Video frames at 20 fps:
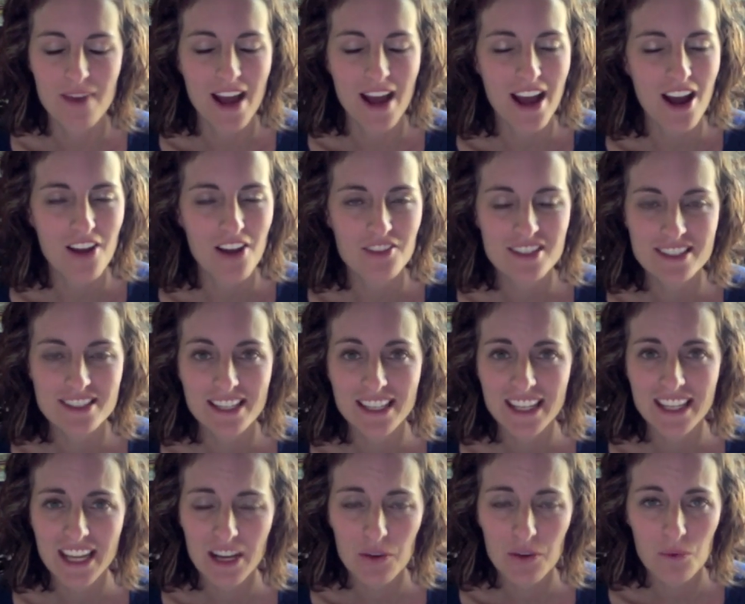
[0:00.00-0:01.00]
Obviously, I
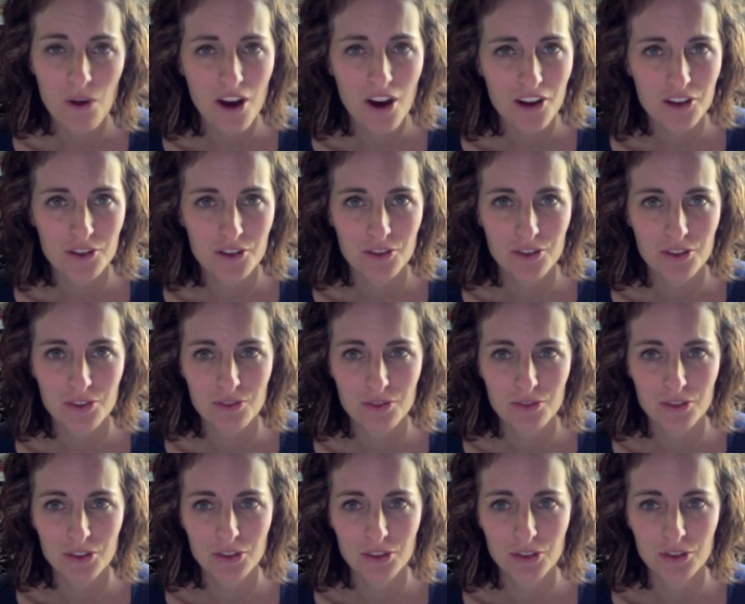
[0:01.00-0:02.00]
can't walk you
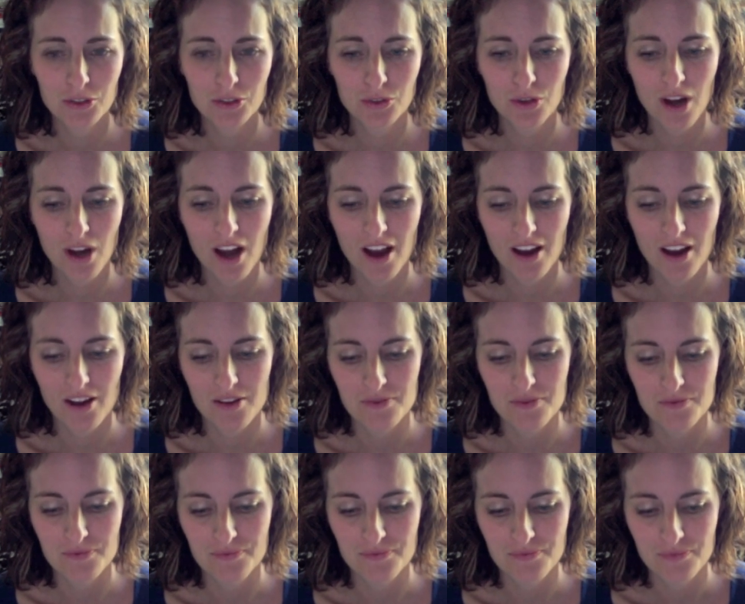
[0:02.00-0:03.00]
through
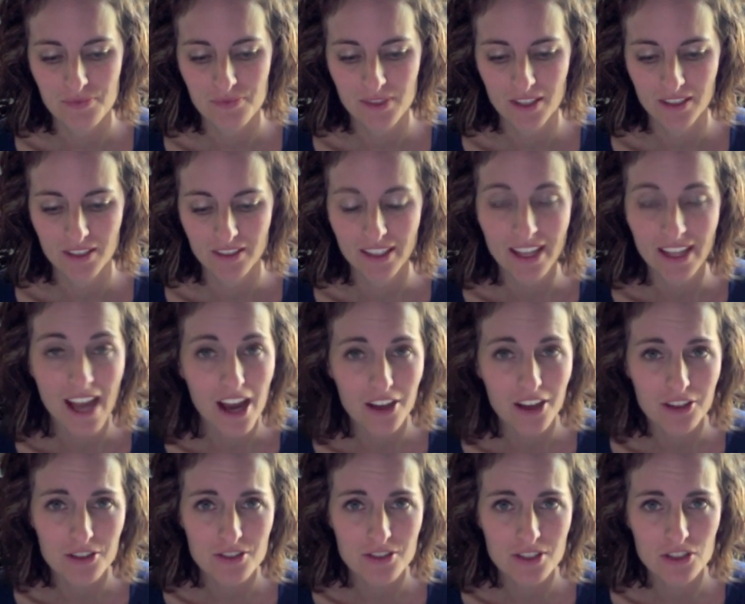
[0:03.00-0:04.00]
like how
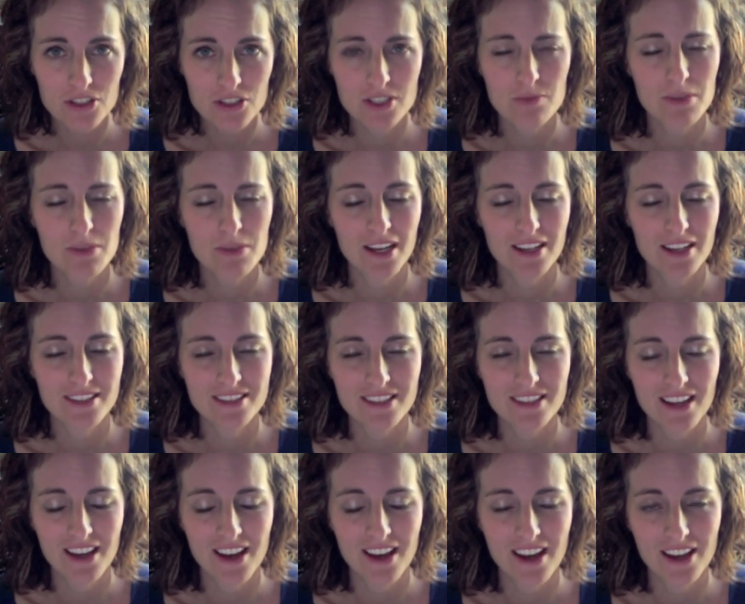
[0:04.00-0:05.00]
to use it just because
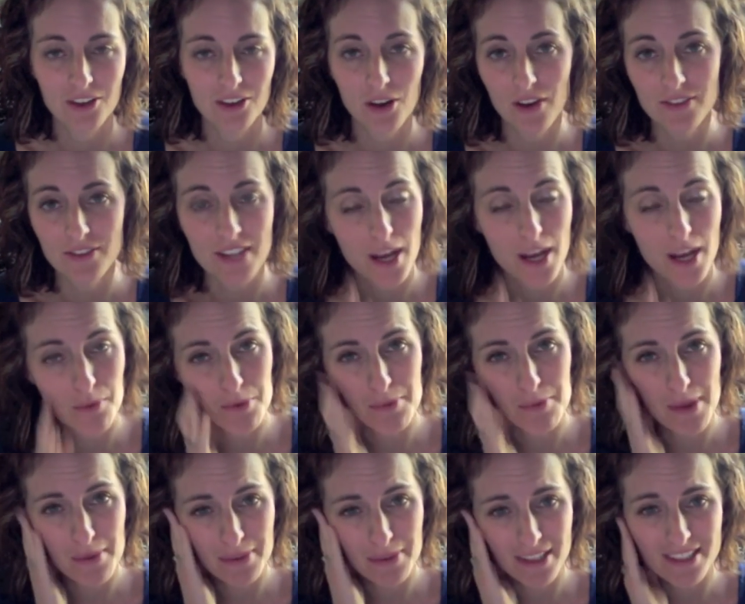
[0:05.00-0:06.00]
I don't have time, but
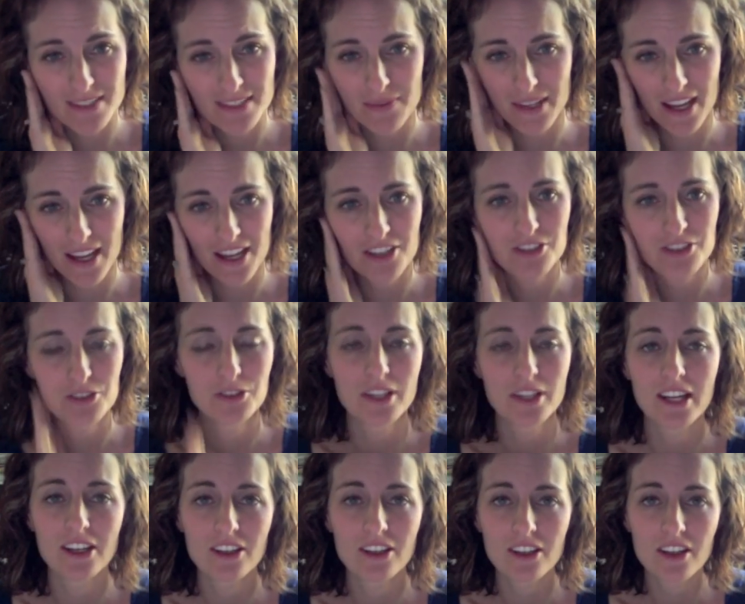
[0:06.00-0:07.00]
maybe that's something I could do
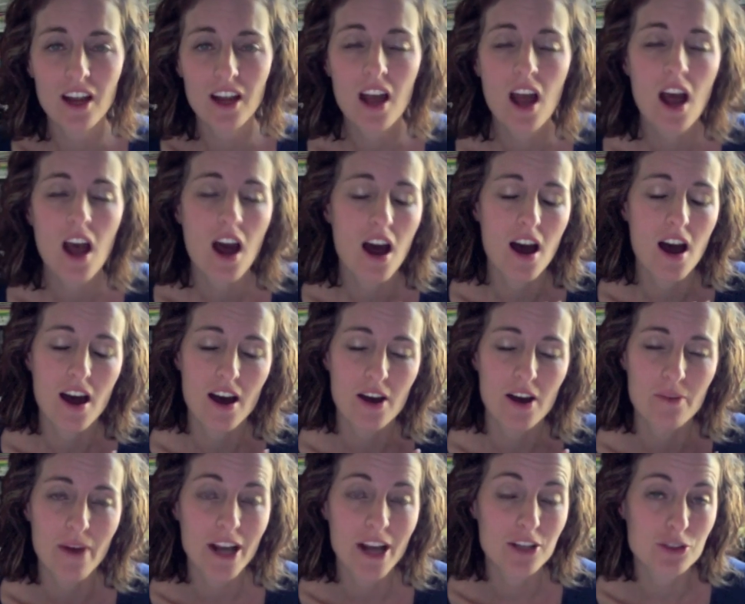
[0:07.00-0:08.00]
later.
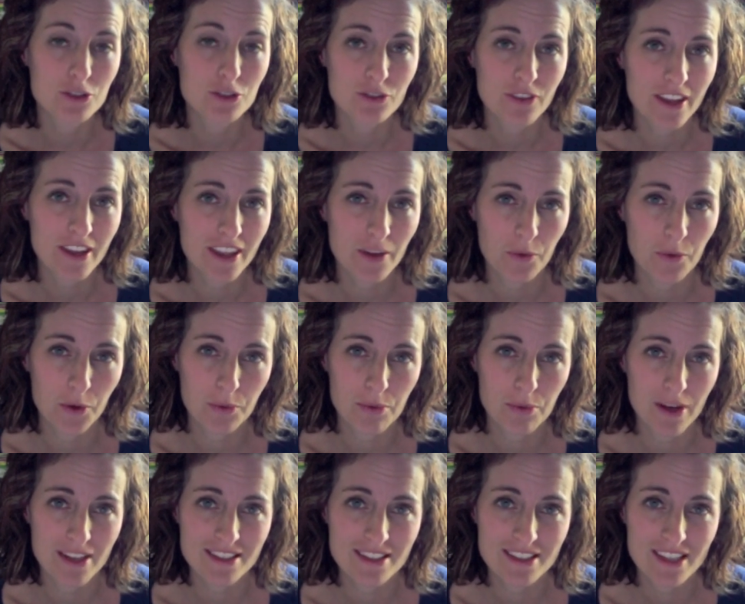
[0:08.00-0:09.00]
I do find that
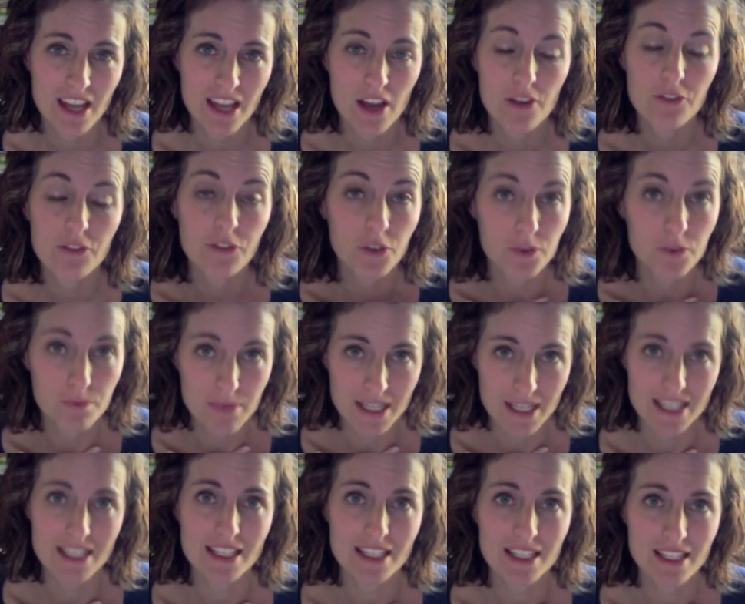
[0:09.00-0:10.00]
WordPress, for
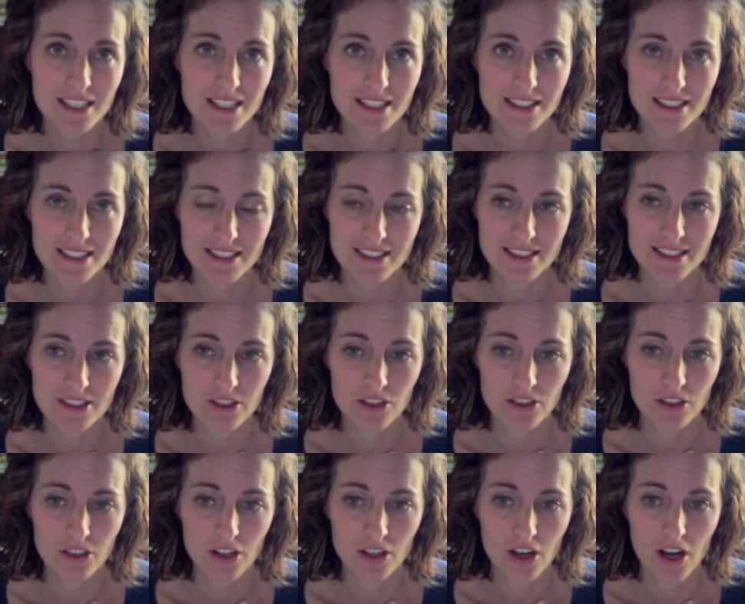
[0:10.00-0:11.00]
me, is
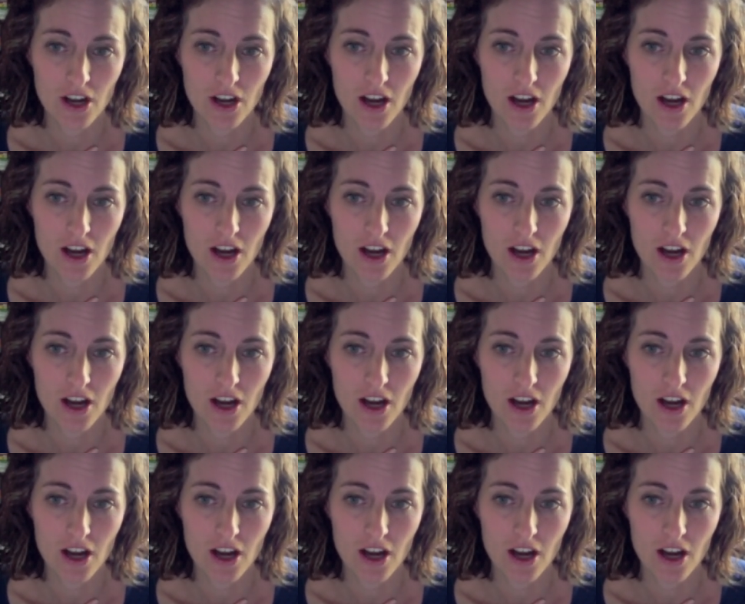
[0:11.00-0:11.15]
easier